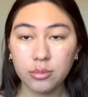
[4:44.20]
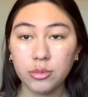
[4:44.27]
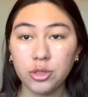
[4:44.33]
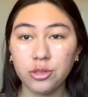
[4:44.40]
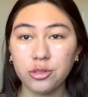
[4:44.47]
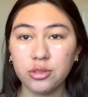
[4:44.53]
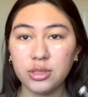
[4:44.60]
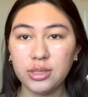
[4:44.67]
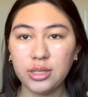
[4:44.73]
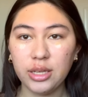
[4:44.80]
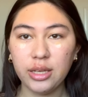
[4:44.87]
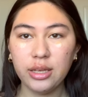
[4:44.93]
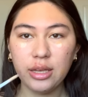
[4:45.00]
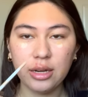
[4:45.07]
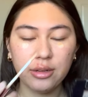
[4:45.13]
currently
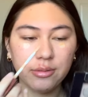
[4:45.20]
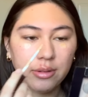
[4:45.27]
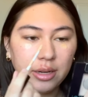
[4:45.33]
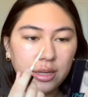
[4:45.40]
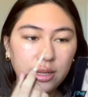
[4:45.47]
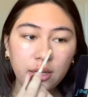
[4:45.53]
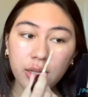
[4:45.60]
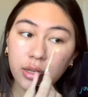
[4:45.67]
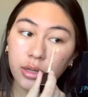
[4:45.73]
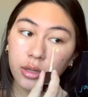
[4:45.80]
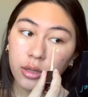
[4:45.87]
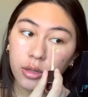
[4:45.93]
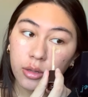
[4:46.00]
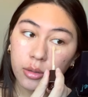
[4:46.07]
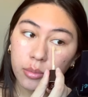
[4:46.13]
getting ready
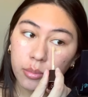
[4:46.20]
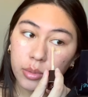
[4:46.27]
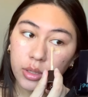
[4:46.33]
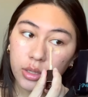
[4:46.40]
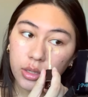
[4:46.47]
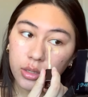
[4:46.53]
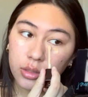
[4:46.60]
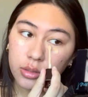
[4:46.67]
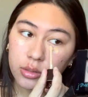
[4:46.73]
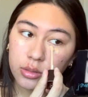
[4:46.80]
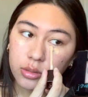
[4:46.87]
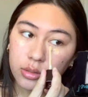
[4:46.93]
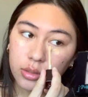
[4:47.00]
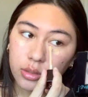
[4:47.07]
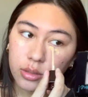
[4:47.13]
because,
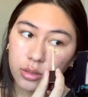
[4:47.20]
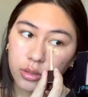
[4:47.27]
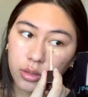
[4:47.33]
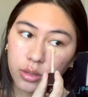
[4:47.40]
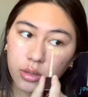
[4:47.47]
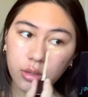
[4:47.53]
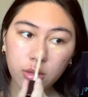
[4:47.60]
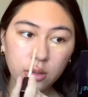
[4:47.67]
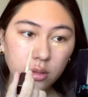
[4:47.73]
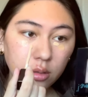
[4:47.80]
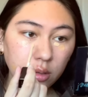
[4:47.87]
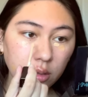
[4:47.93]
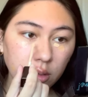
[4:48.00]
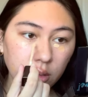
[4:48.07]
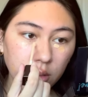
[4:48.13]
uh,
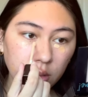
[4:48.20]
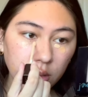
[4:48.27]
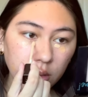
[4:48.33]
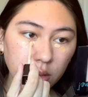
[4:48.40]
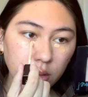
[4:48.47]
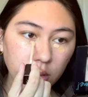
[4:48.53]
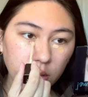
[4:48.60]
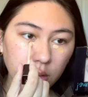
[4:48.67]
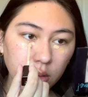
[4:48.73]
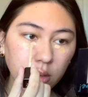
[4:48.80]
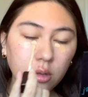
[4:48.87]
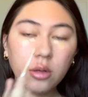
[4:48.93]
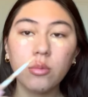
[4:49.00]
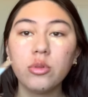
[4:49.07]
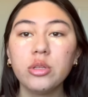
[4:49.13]

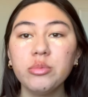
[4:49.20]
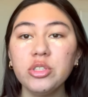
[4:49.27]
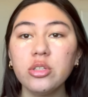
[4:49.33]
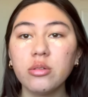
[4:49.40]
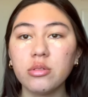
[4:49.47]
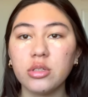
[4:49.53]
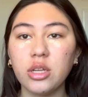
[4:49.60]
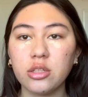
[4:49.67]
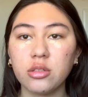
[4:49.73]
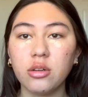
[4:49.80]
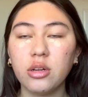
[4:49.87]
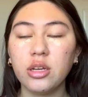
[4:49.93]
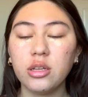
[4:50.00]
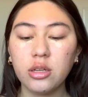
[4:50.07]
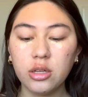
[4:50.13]
let me start with
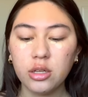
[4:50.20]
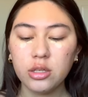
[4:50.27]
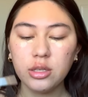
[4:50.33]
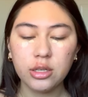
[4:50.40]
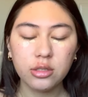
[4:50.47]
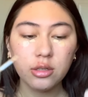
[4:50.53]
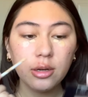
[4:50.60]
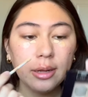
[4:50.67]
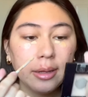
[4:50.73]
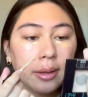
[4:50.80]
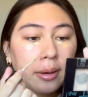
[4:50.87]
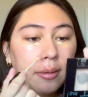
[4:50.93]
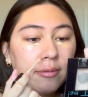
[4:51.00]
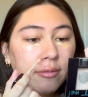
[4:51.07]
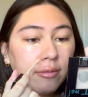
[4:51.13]
yesterday. Yesterday I
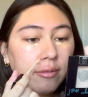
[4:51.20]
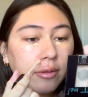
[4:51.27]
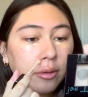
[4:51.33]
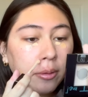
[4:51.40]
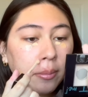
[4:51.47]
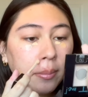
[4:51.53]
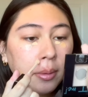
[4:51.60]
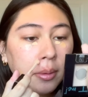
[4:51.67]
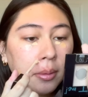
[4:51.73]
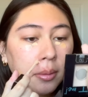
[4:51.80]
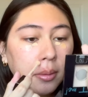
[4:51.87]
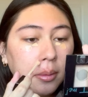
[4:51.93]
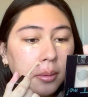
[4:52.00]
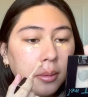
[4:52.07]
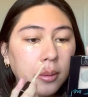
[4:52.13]
didn't film
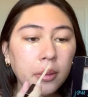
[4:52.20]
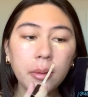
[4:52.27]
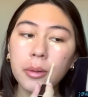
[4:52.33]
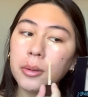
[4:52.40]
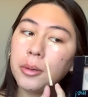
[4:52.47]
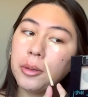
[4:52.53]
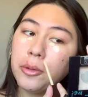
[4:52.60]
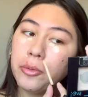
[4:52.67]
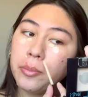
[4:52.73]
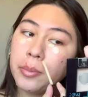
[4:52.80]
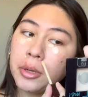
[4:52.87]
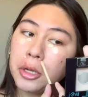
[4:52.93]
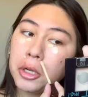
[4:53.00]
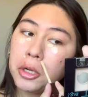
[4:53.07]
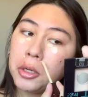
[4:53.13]
too
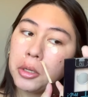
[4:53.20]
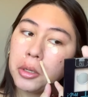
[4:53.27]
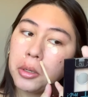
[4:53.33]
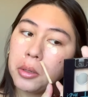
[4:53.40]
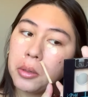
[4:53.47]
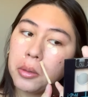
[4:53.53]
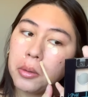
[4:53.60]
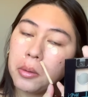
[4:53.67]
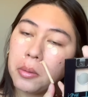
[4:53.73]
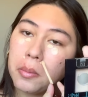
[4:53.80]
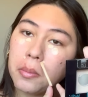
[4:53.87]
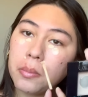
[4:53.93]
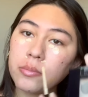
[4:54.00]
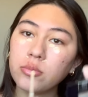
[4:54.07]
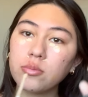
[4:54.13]
much.
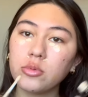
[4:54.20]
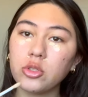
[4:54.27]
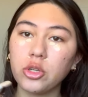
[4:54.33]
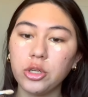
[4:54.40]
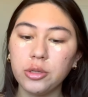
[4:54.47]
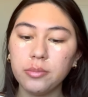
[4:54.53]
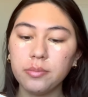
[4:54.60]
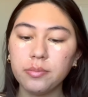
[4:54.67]
Sorry.